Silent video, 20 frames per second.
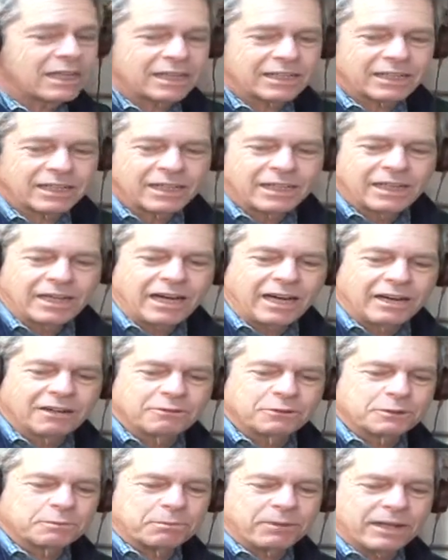I
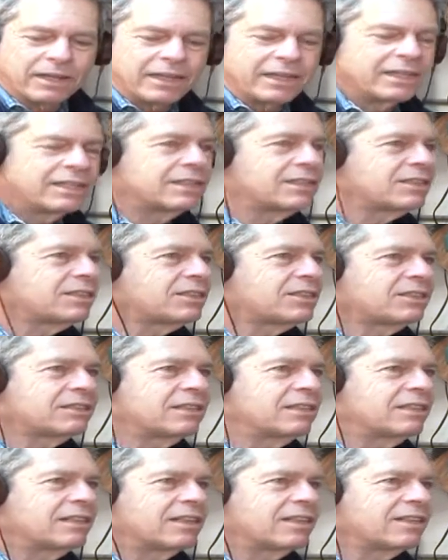was playing
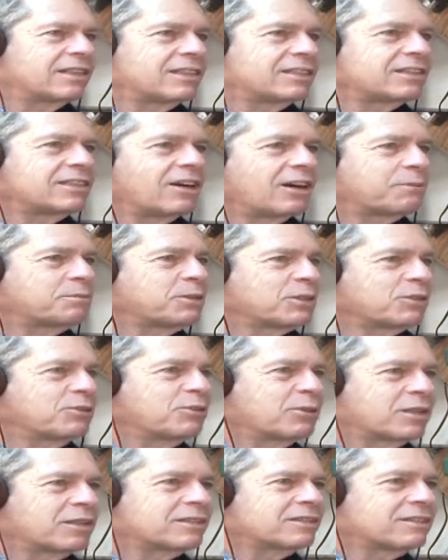this
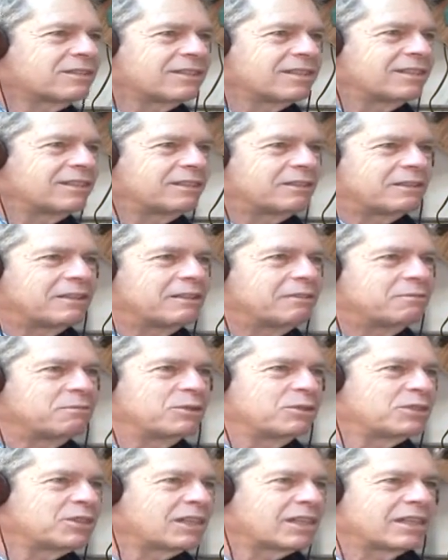harpsichord
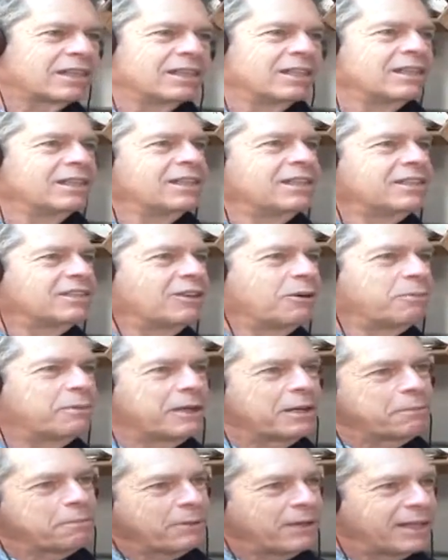music.
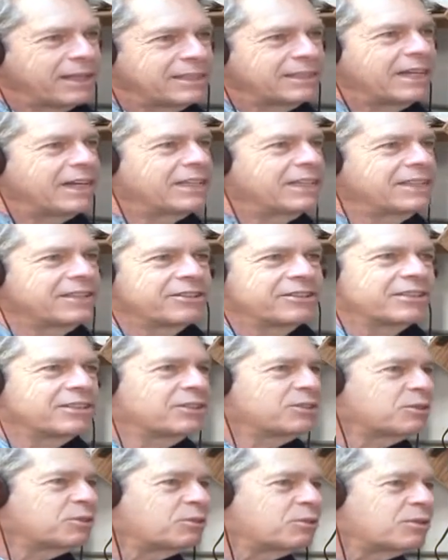Nobody played that here in
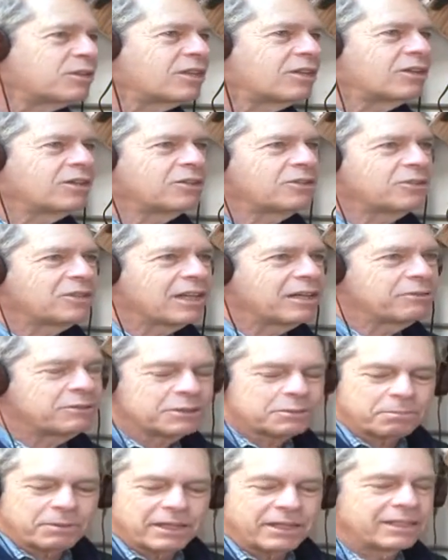the studio. Right. That
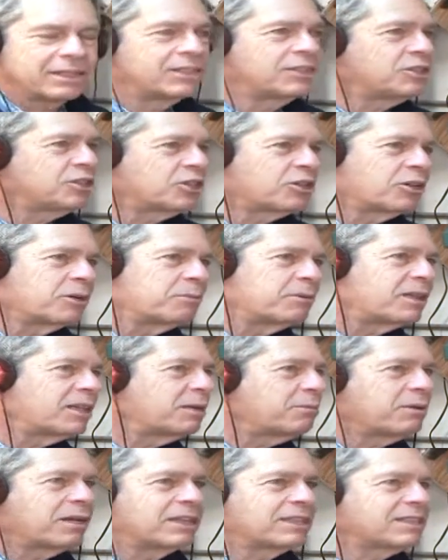was played in
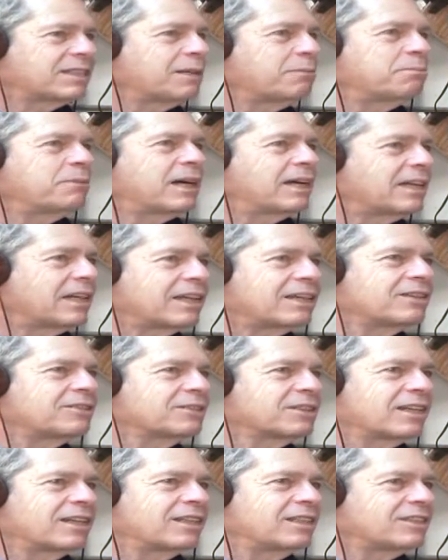Germany by somebody.
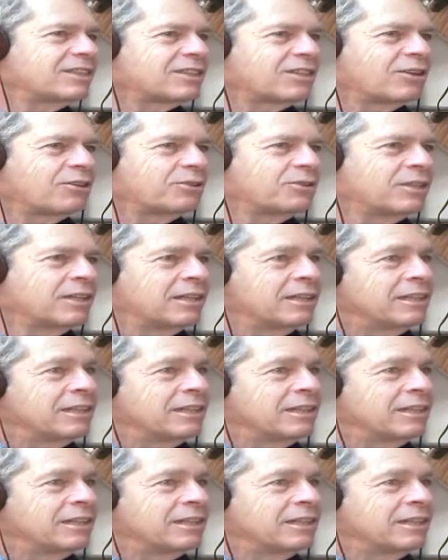Okay, so.